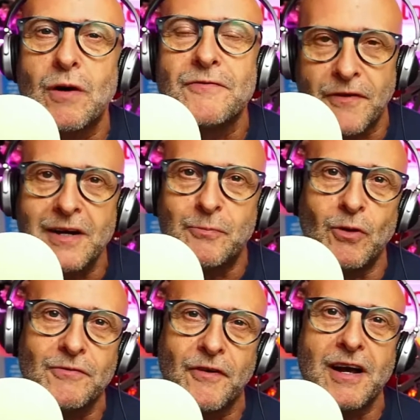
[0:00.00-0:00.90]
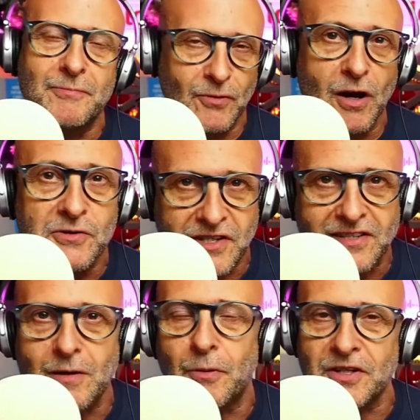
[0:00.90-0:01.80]
5.5 Pro set
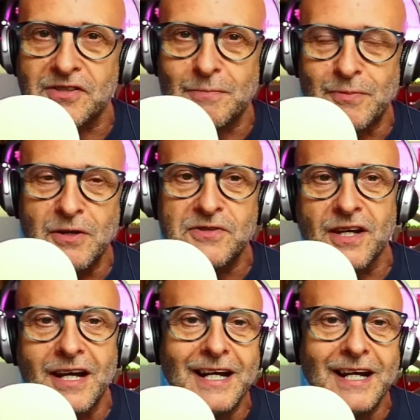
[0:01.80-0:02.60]
up on his computer.